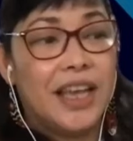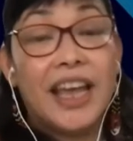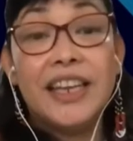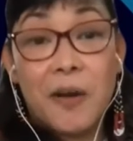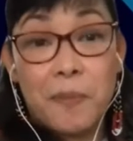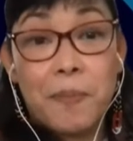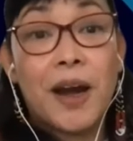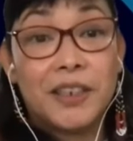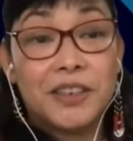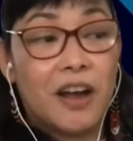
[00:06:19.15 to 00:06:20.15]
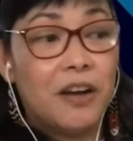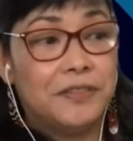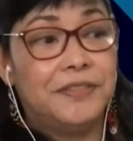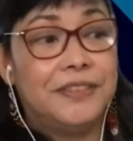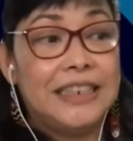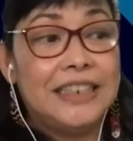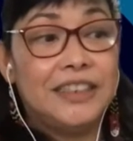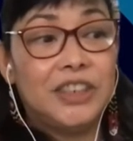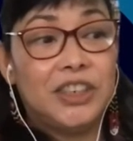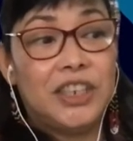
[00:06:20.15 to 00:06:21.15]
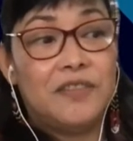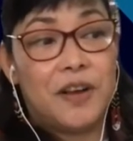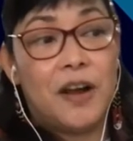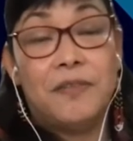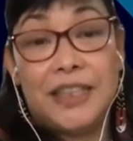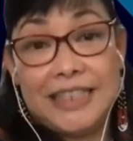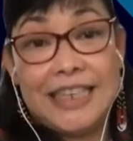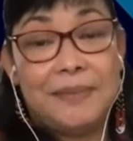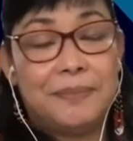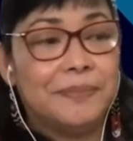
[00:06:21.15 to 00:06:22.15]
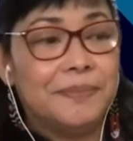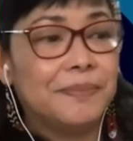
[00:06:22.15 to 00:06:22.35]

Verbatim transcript: and now part of the leadership of the team.